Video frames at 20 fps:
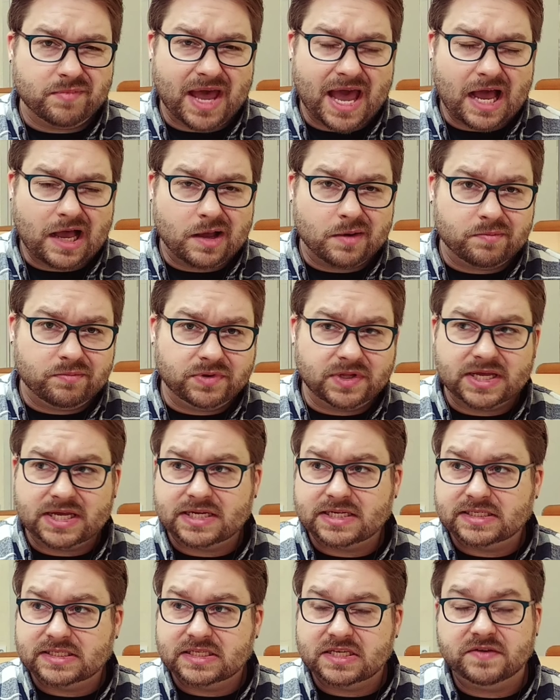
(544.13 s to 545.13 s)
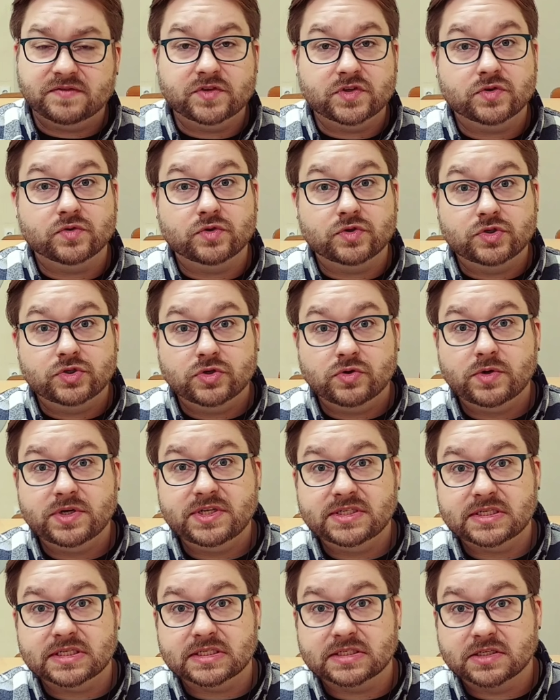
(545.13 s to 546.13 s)
backup plans gives you
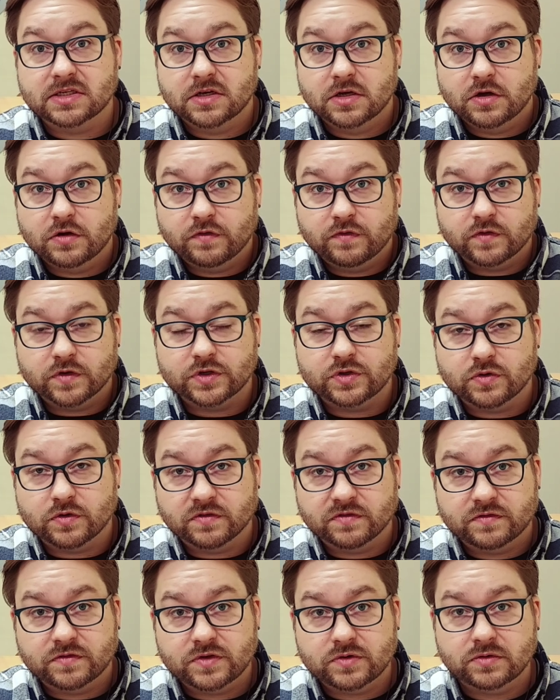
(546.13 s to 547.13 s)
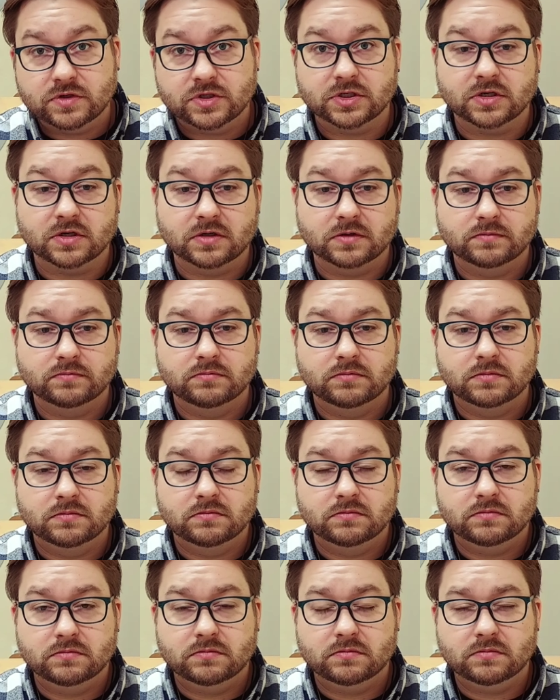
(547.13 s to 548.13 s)
choices for your future.
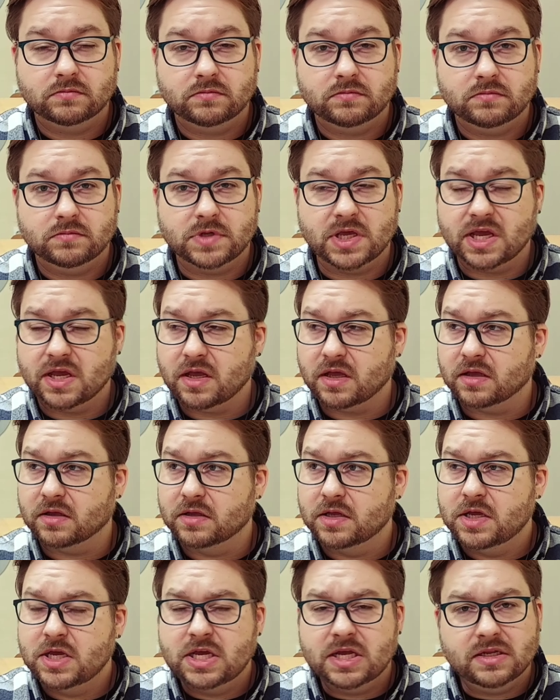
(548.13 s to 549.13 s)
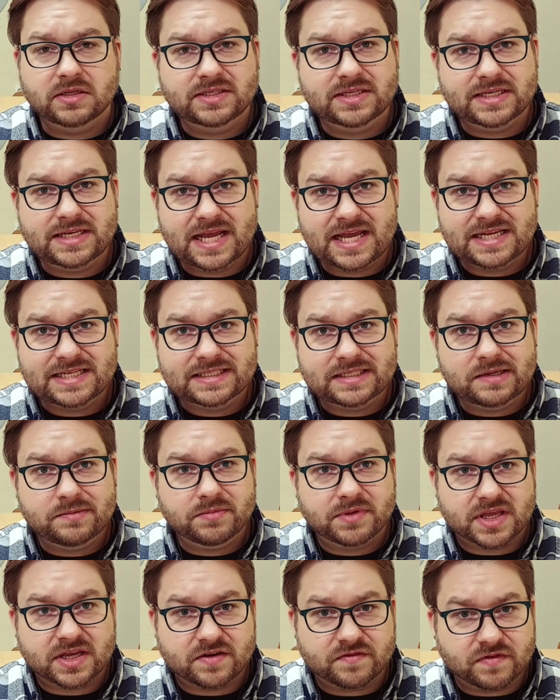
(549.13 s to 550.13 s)
Yeah. Today
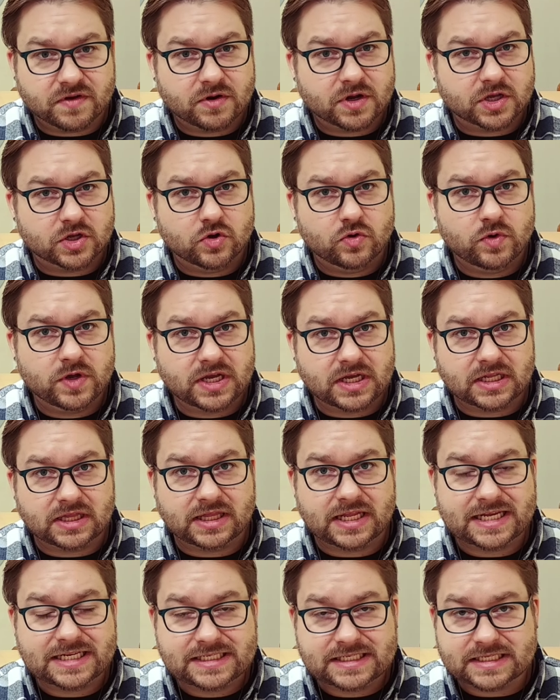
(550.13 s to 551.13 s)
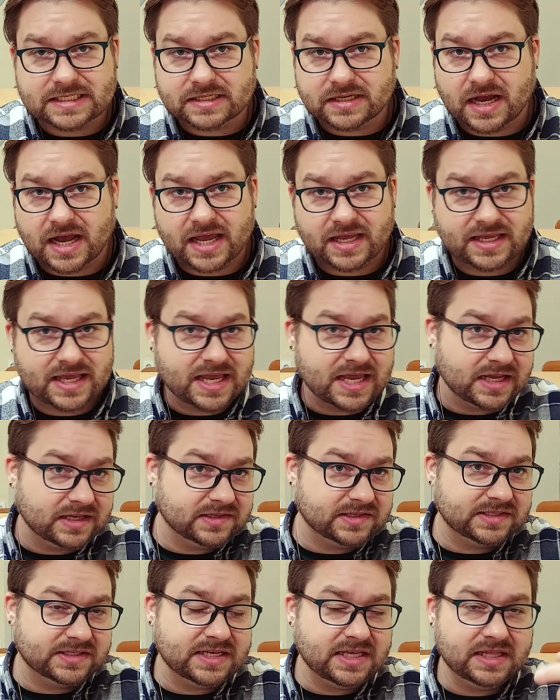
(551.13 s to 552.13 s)
seemed like a very quick lesson. I can't
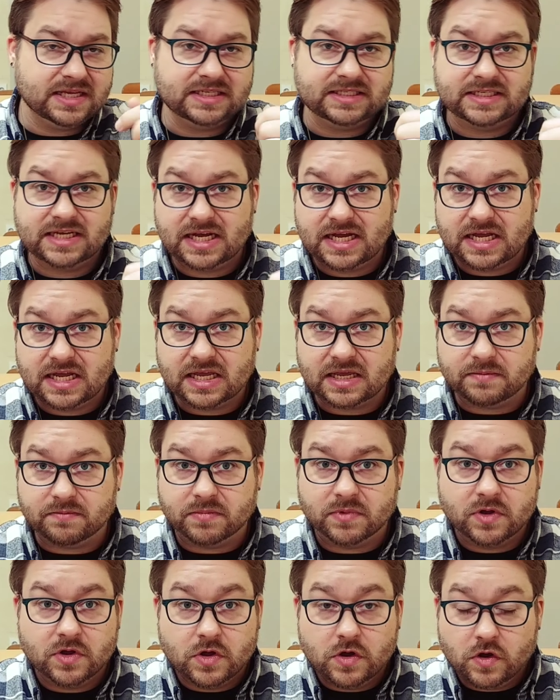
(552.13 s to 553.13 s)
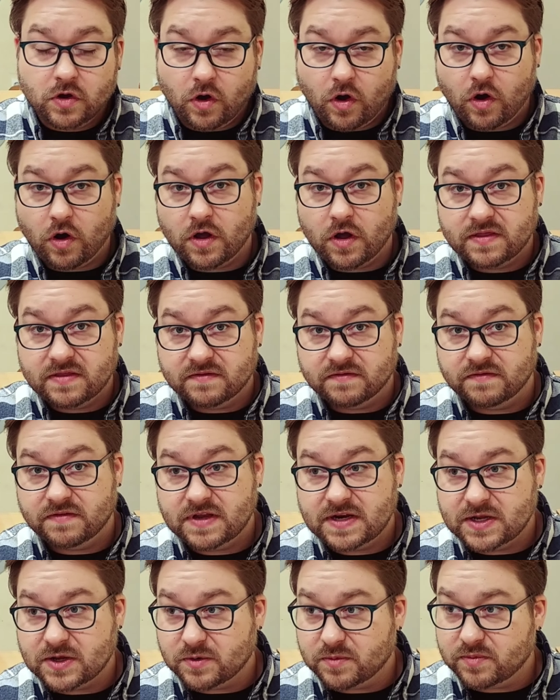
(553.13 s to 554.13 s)
see the time on the
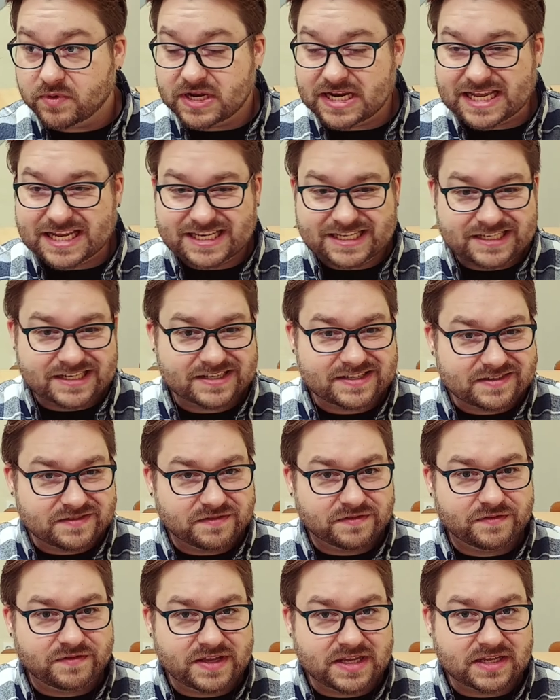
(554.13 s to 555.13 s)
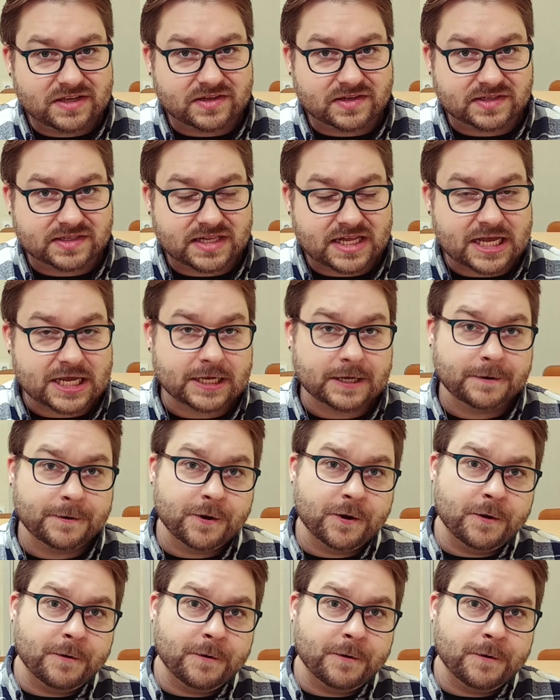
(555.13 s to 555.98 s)
video, but it just feels like